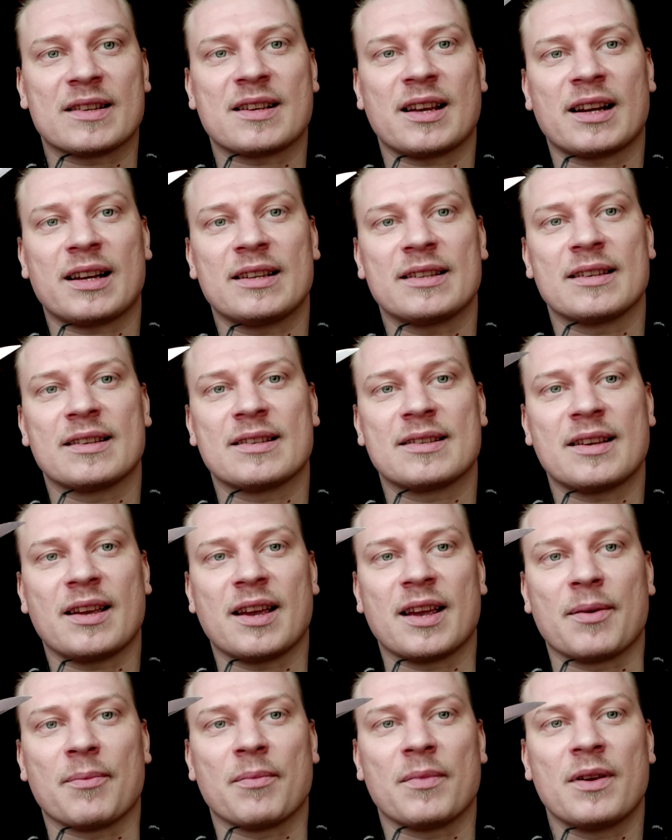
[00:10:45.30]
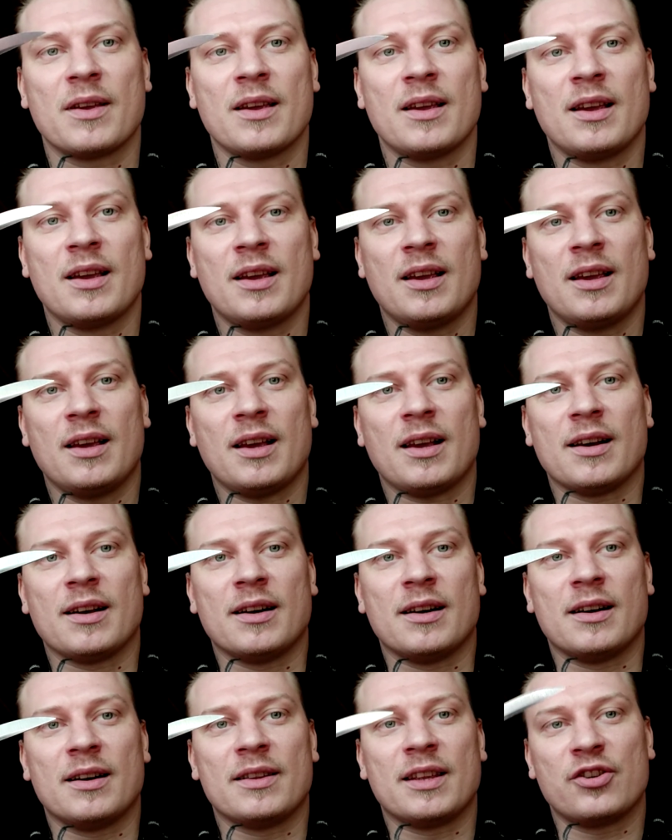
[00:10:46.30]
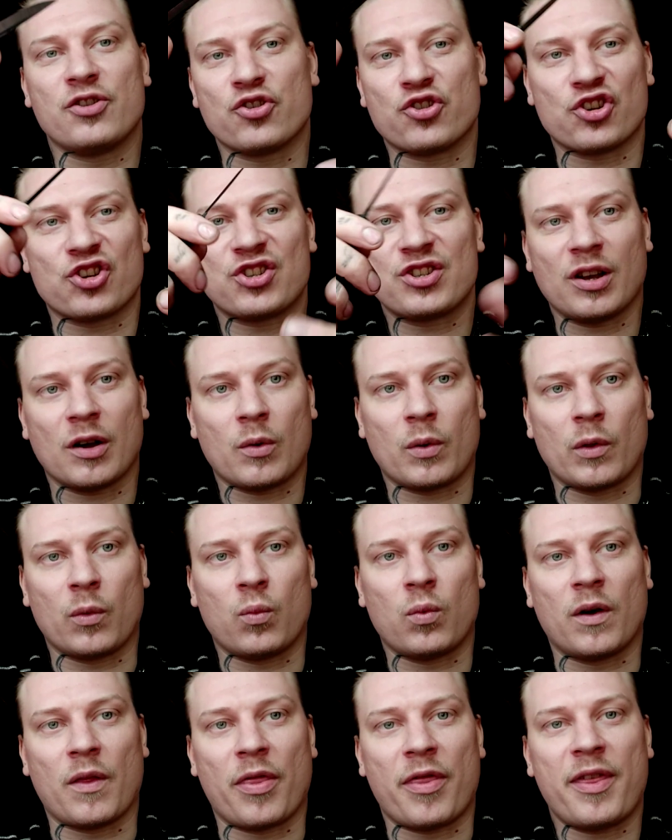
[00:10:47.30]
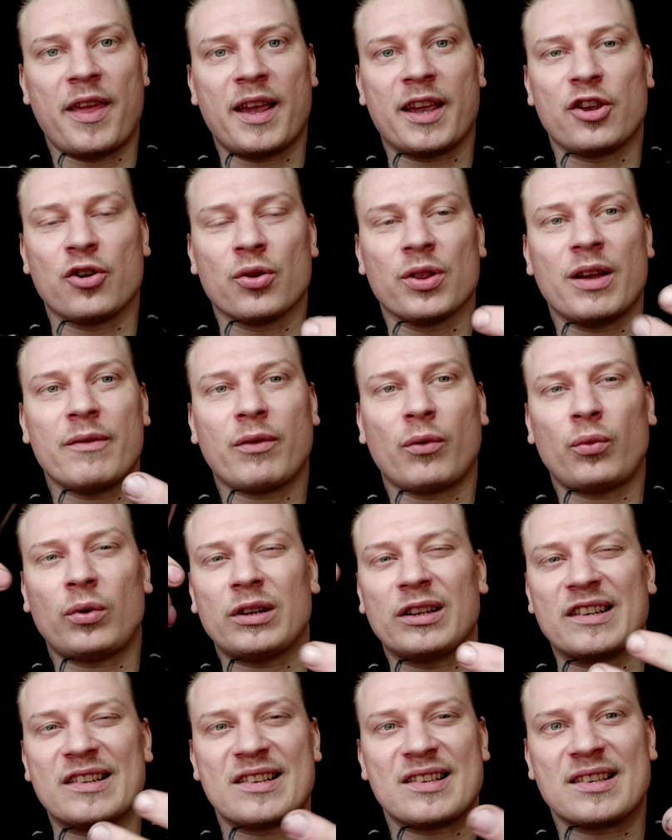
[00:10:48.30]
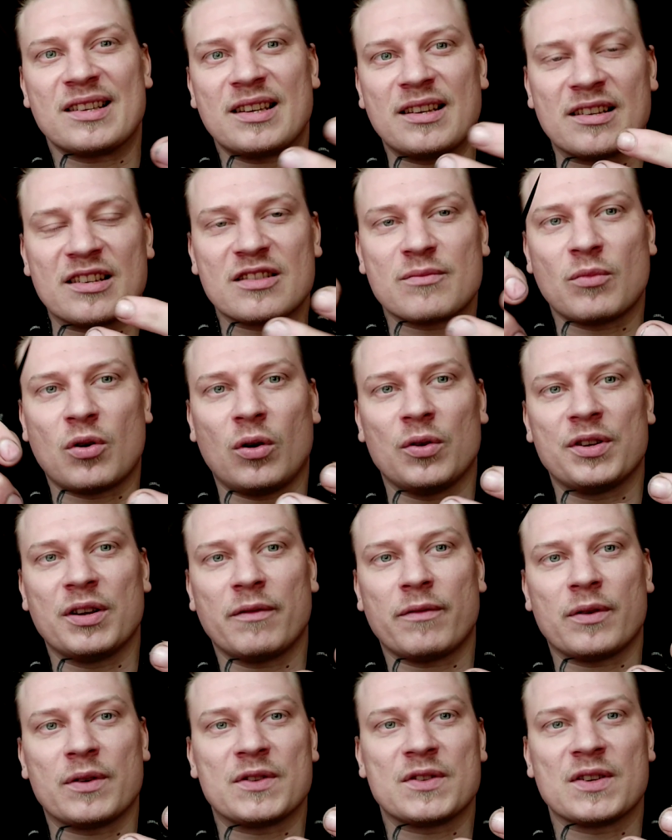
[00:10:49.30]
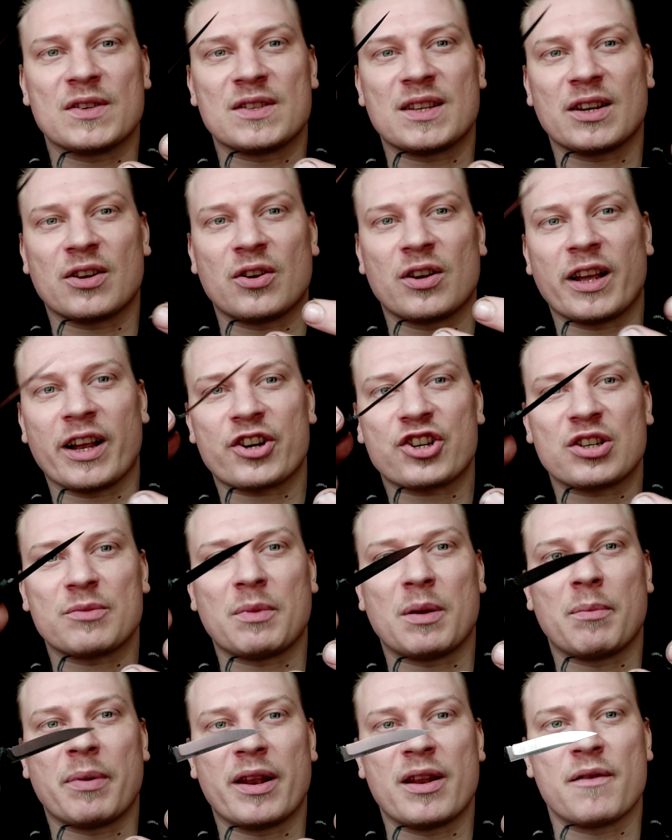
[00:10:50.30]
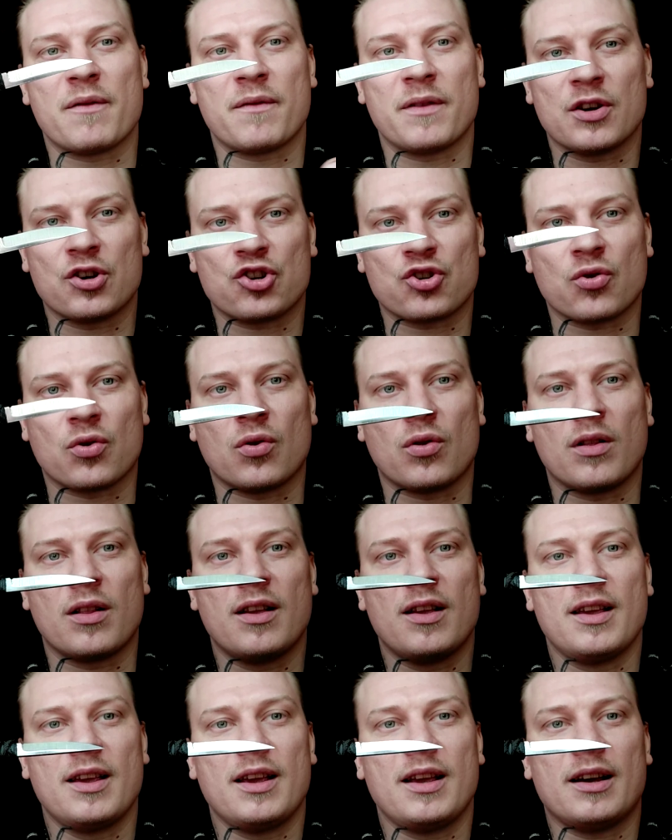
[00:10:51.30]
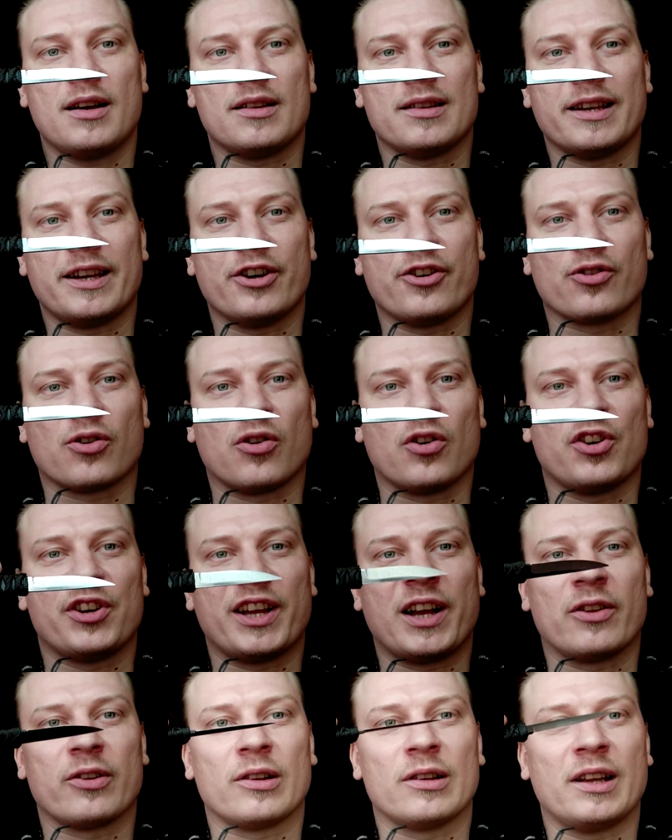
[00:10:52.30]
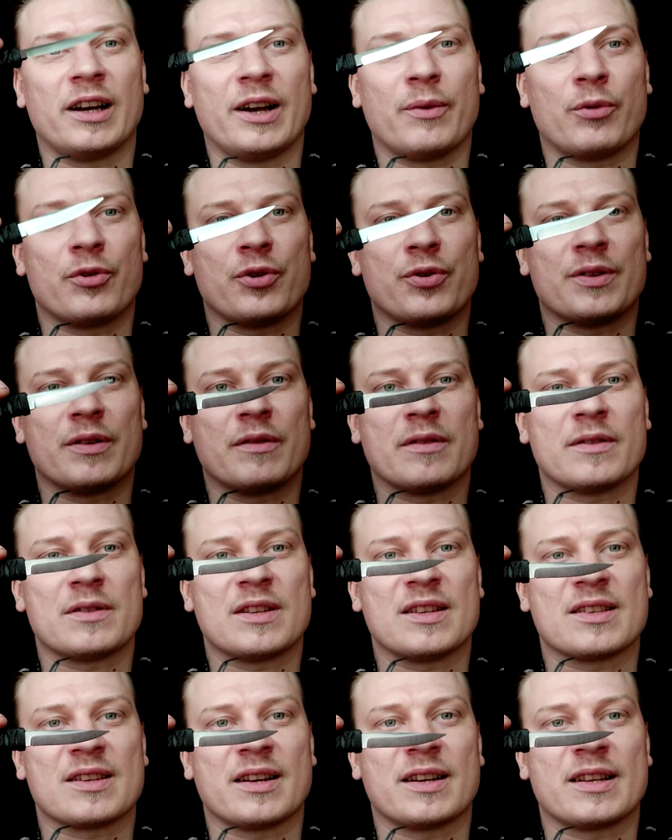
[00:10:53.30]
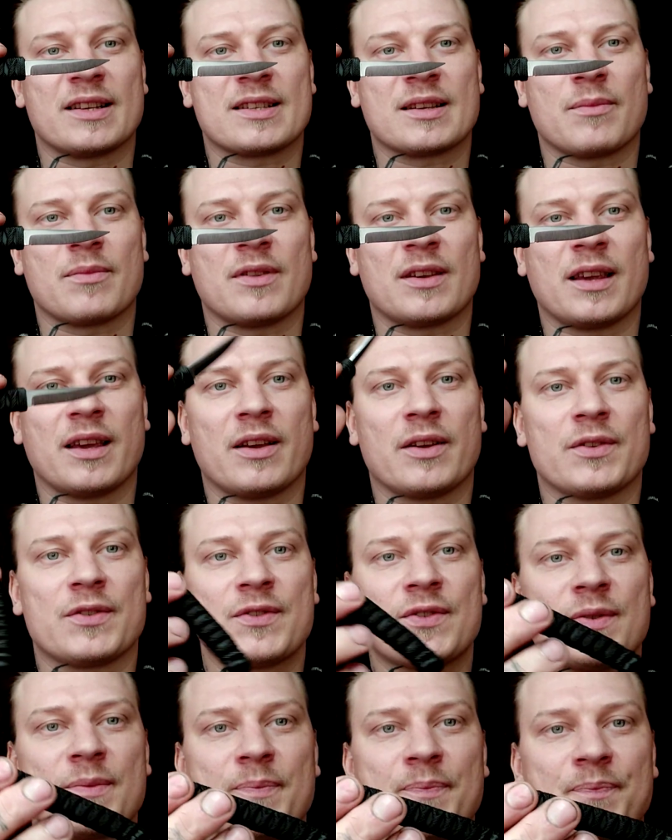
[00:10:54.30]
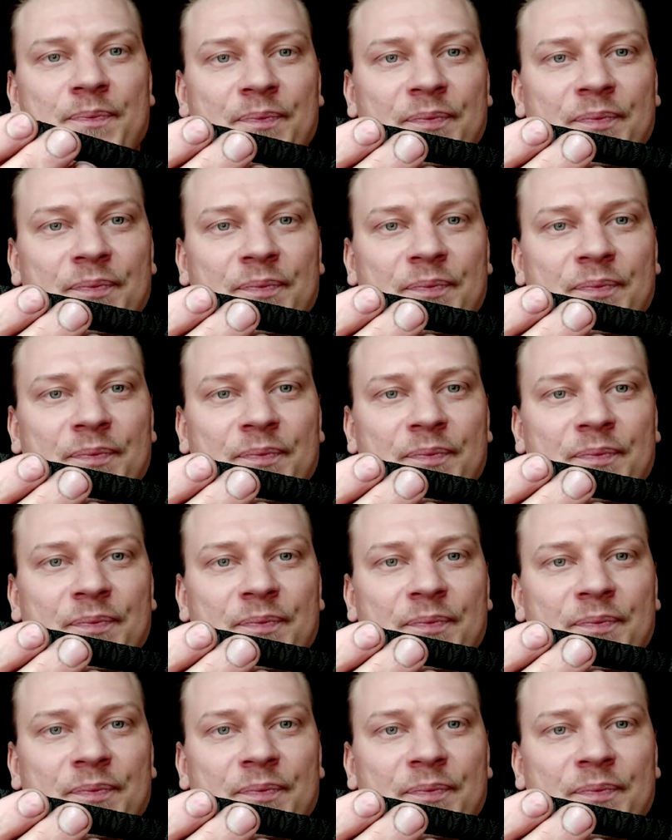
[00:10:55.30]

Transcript: exactly the same, then you're just stuck with one thing. You'll never really see small differences that could actually be beneficial later on down the line when you're designing something else.